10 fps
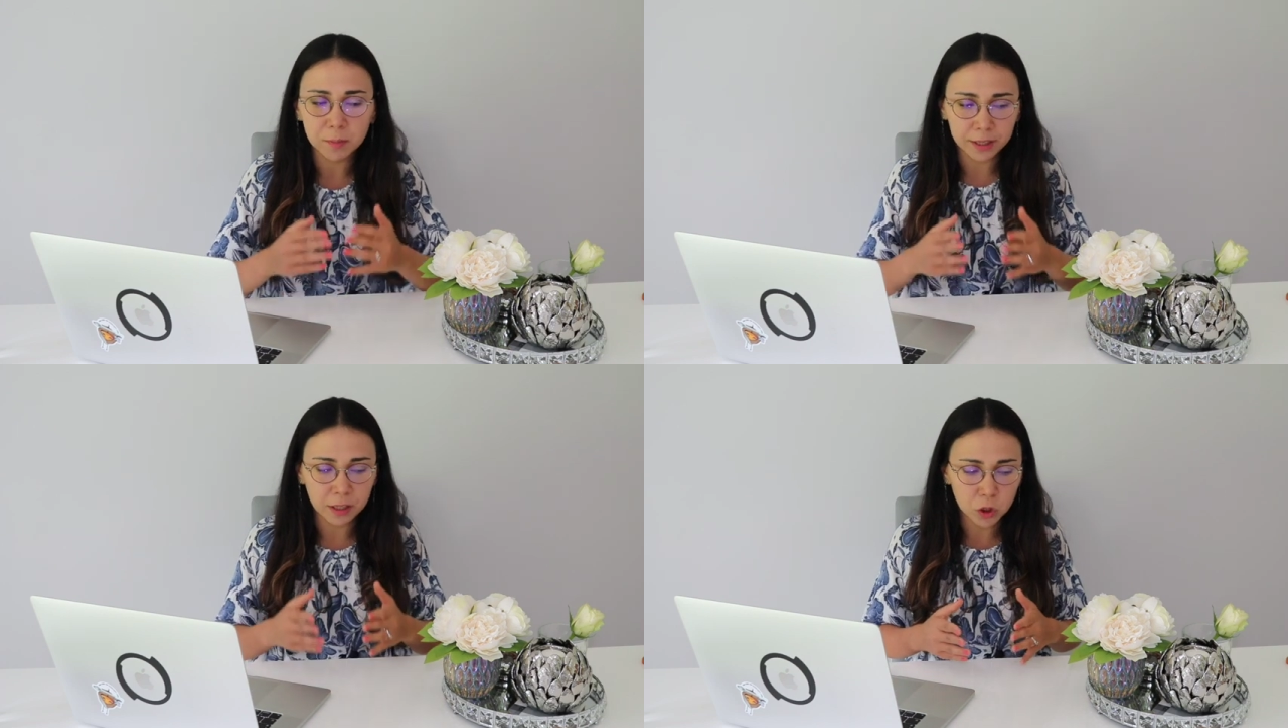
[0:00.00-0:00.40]

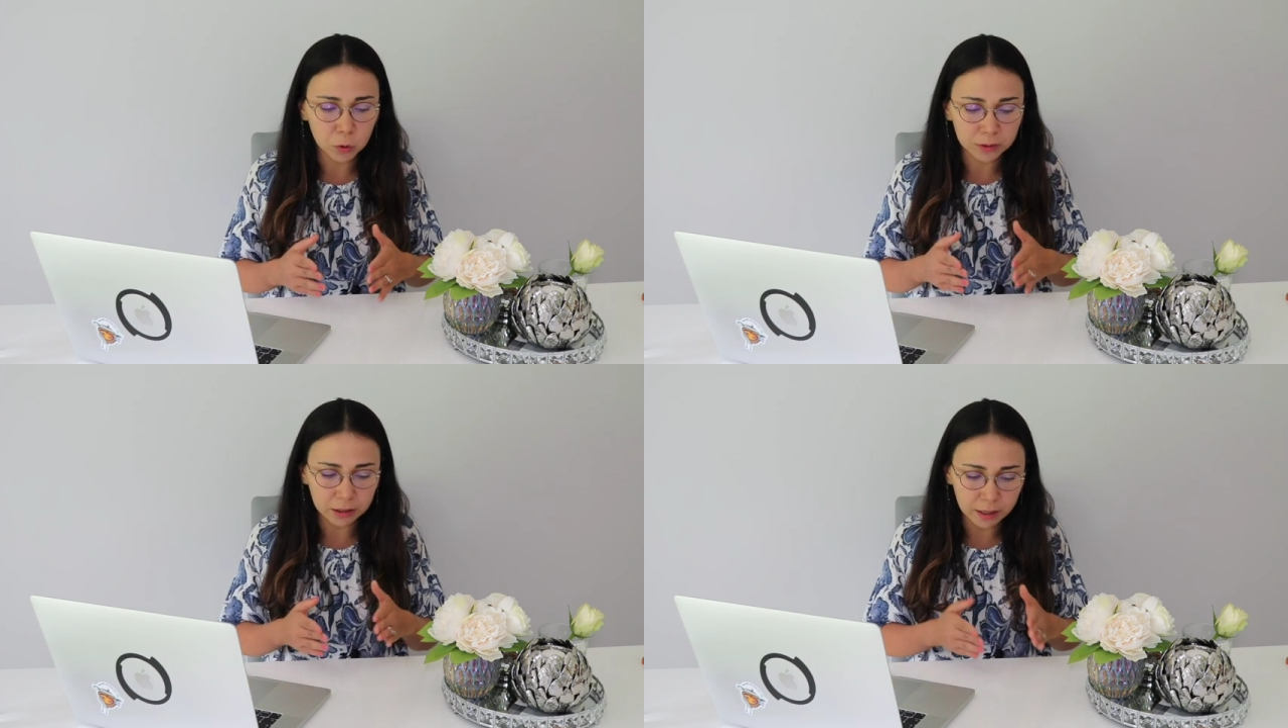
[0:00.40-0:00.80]
making
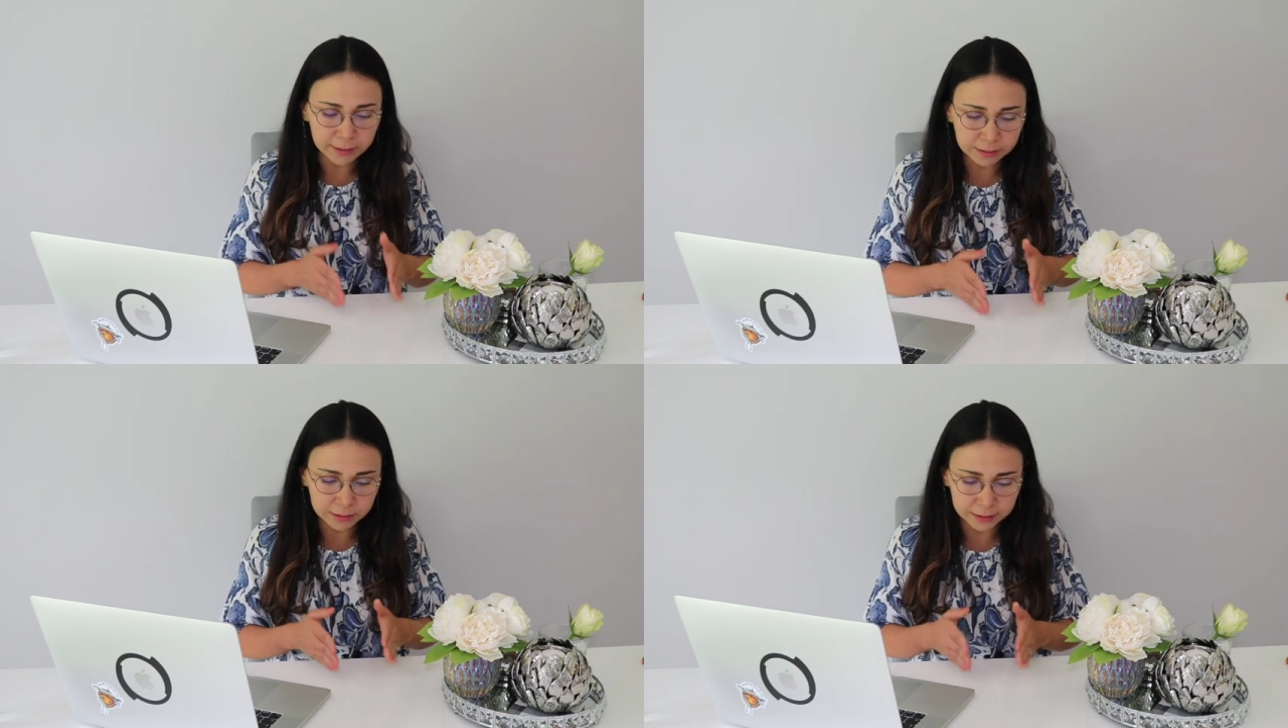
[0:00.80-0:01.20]
sure that
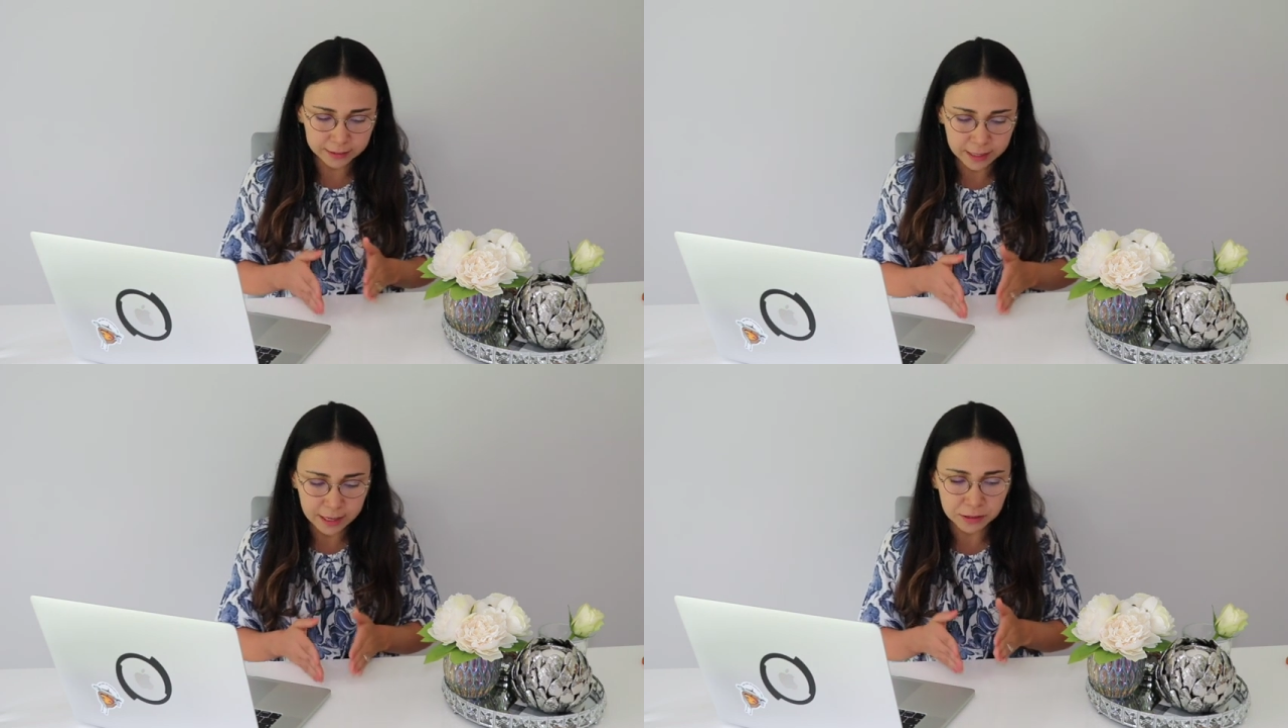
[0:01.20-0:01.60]
I
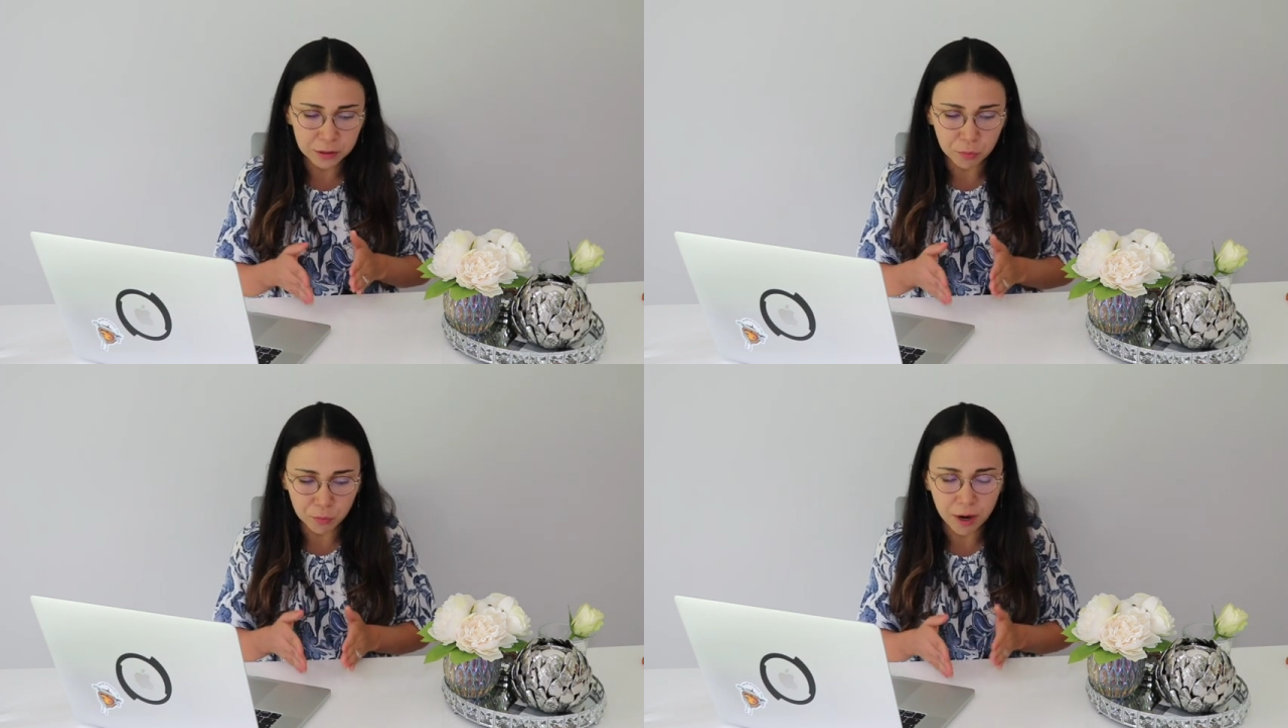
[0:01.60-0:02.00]

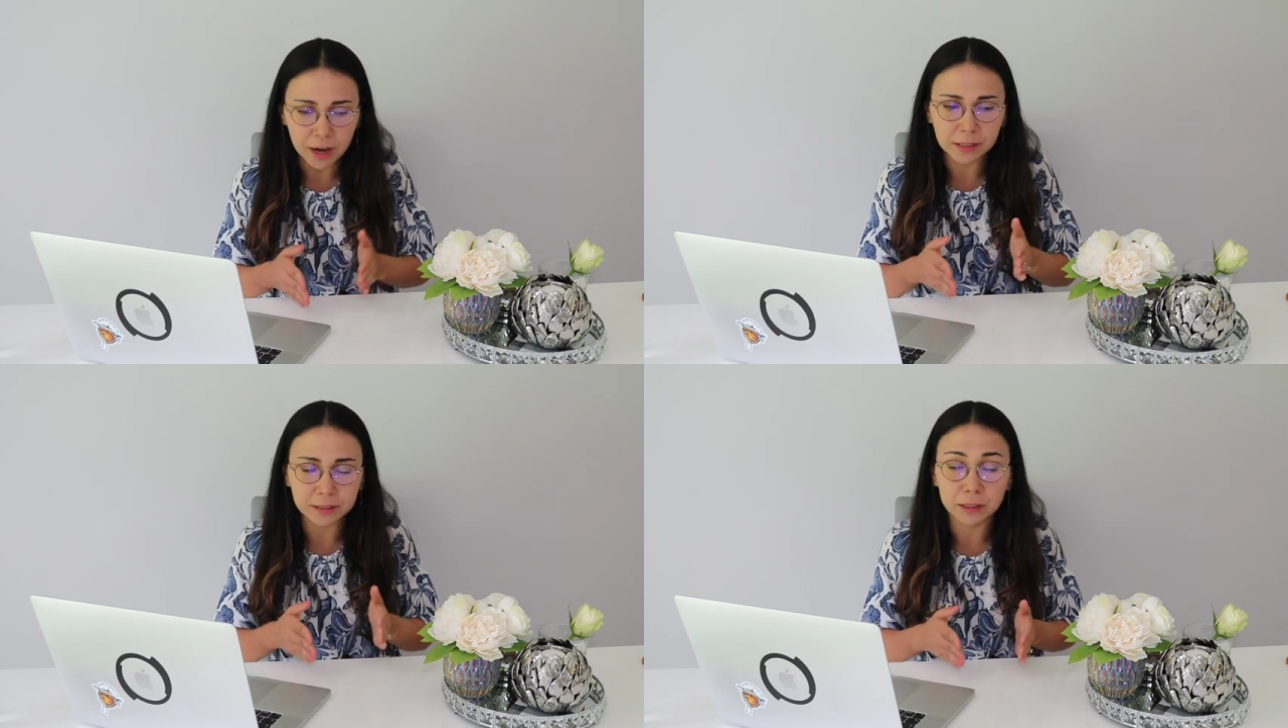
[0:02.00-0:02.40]
understand
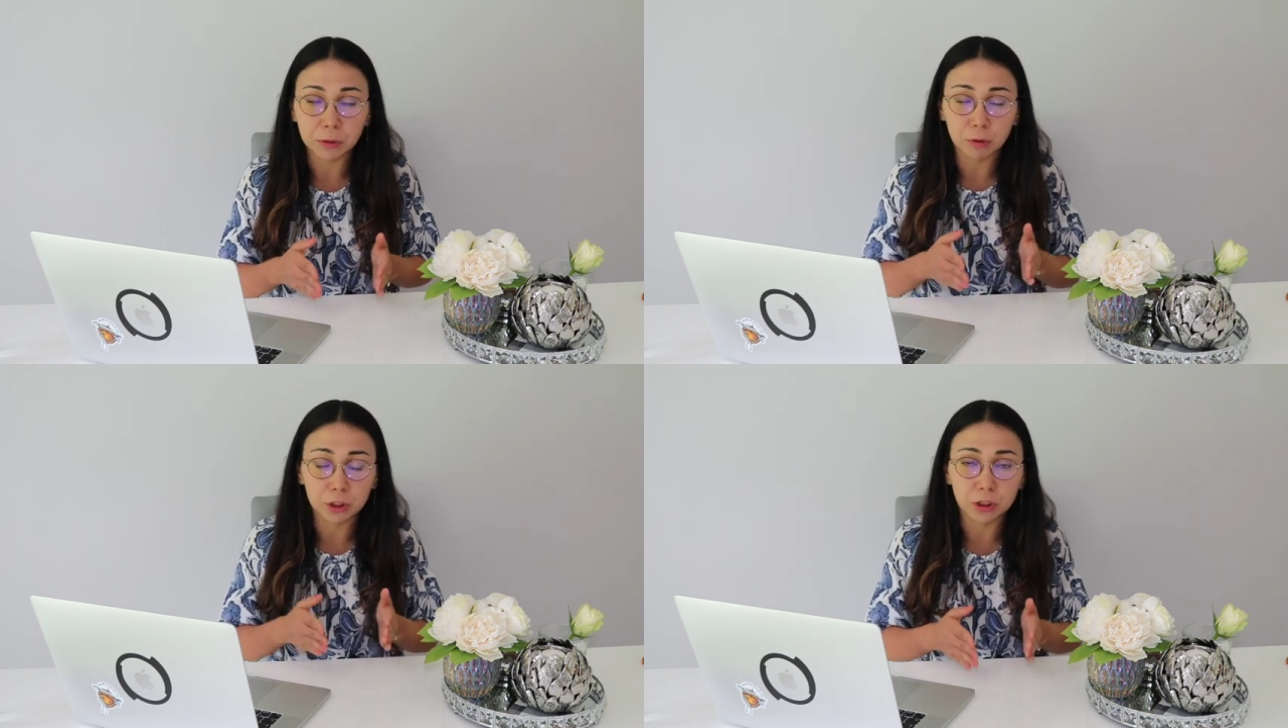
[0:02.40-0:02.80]
why this
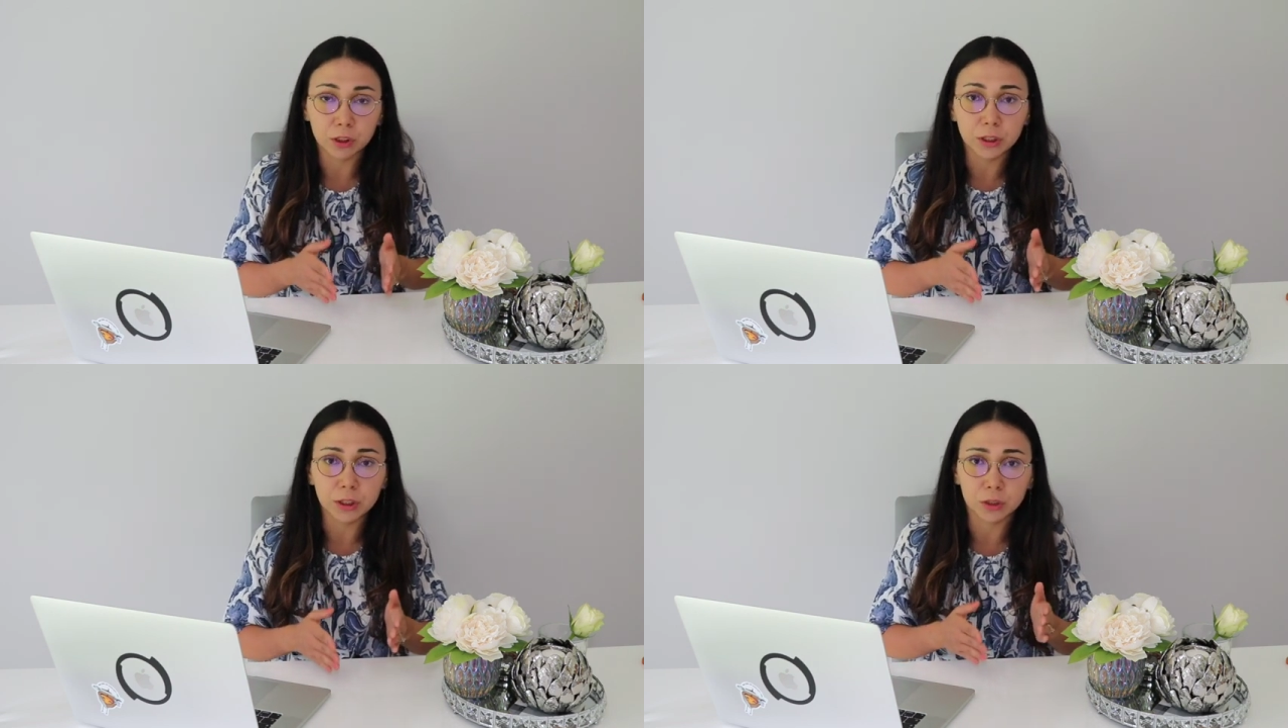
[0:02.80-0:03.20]

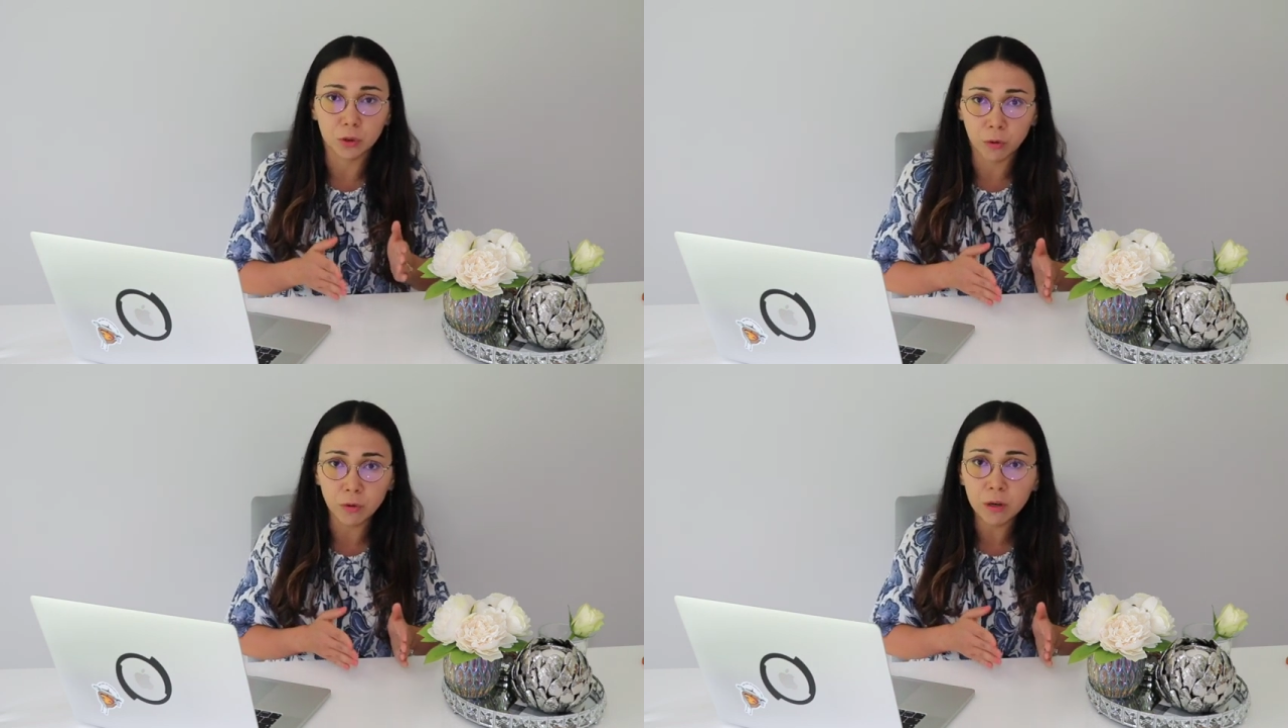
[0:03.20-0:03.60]
question is
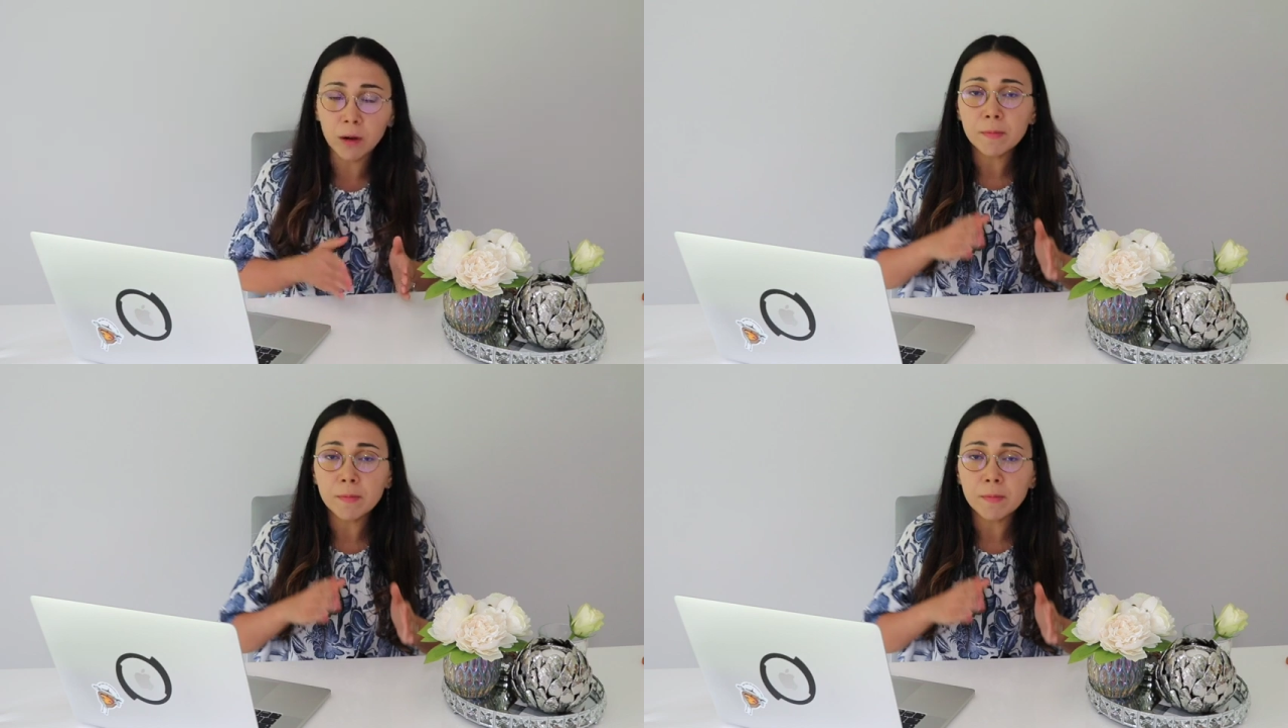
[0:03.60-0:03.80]
wrong.